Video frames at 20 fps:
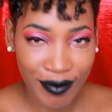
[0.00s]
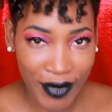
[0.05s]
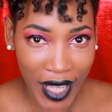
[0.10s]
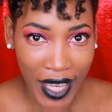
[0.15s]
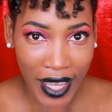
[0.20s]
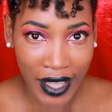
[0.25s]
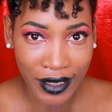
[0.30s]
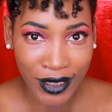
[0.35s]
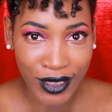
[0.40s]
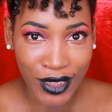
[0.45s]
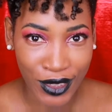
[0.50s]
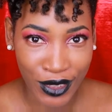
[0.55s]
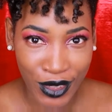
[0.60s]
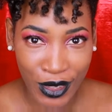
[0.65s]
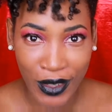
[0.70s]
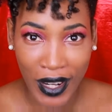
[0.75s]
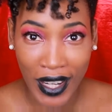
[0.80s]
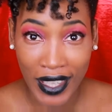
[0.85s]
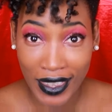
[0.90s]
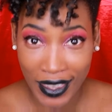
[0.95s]
Okay, do
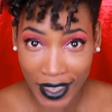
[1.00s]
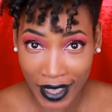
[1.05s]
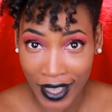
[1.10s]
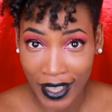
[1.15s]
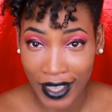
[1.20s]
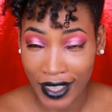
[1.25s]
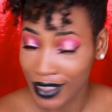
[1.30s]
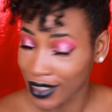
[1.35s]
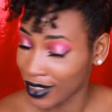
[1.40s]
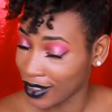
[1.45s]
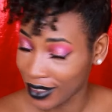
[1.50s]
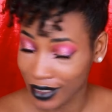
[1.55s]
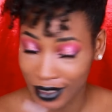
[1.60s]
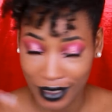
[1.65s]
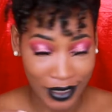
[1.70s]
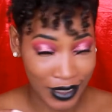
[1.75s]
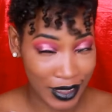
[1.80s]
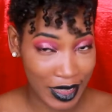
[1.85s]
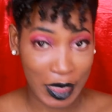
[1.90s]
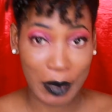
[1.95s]
the right thing and just
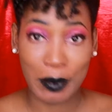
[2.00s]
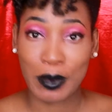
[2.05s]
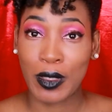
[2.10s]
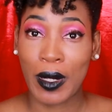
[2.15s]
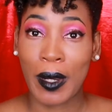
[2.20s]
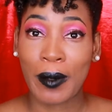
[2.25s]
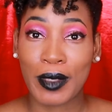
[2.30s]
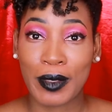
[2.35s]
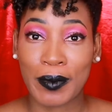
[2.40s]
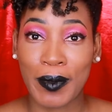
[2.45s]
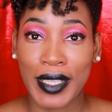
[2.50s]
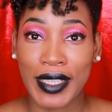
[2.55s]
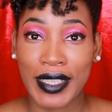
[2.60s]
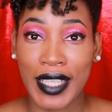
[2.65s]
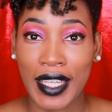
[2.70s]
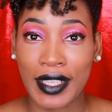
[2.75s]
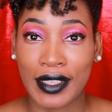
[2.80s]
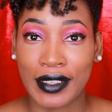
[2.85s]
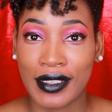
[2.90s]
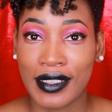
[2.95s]
subscribe to my
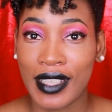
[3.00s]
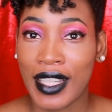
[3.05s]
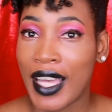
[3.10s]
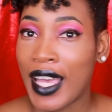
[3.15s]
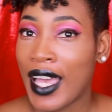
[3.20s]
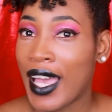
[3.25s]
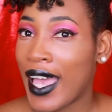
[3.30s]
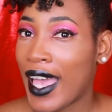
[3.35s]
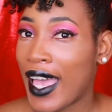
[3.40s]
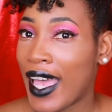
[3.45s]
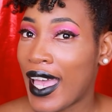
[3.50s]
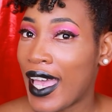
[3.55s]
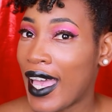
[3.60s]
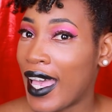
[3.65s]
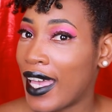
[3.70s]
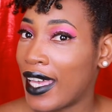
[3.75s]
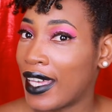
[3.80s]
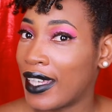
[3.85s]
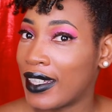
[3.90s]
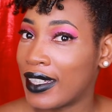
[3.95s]
channel,
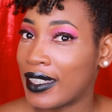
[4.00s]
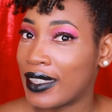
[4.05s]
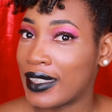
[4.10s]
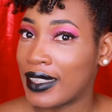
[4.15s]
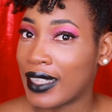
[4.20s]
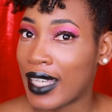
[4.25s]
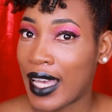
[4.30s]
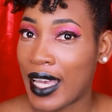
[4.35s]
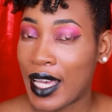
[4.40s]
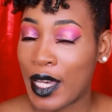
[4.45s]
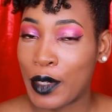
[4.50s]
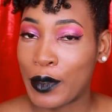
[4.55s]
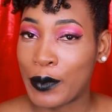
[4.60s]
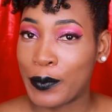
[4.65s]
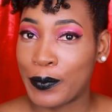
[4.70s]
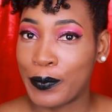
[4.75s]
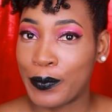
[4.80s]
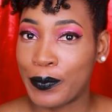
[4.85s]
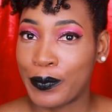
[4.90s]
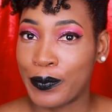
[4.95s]
and
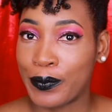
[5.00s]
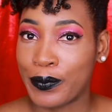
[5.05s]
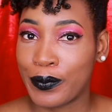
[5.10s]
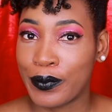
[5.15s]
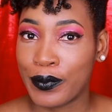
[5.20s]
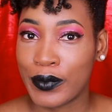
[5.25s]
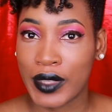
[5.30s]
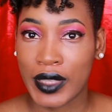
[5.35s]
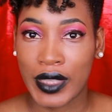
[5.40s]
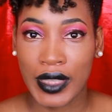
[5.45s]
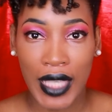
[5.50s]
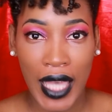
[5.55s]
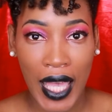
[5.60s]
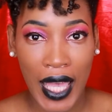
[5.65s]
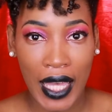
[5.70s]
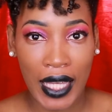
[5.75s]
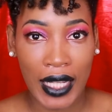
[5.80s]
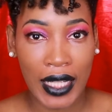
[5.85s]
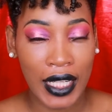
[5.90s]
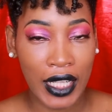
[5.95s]

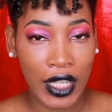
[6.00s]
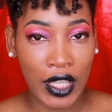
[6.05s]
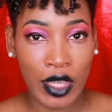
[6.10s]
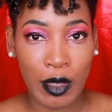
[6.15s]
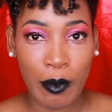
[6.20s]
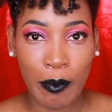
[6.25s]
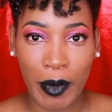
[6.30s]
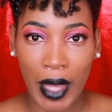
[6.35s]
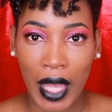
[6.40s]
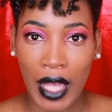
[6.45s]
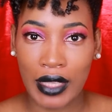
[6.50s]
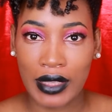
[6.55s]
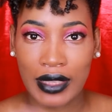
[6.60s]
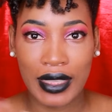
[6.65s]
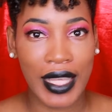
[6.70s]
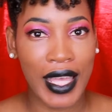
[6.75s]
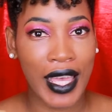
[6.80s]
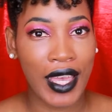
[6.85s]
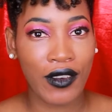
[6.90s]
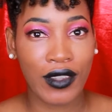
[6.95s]
yeah, click on the bell
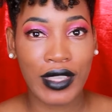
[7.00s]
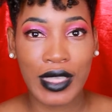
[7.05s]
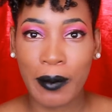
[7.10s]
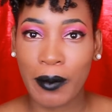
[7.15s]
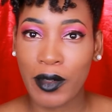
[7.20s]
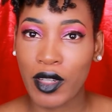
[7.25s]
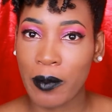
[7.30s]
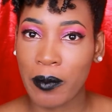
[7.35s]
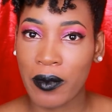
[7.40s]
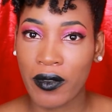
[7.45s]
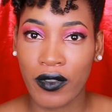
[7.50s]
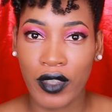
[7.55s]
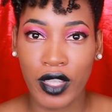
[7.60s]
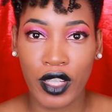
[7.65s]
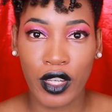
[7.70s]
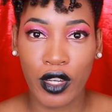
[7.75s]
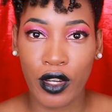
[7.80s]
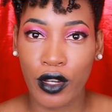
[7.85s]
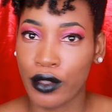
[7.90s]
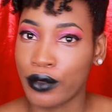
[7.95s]
so that every time I drop a
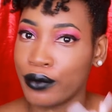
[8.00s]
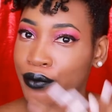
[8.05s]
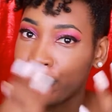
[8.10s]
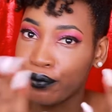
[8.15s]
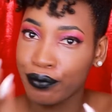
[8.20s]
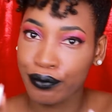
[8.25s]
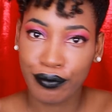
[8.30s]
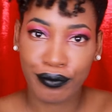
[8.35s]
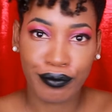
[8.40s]
video,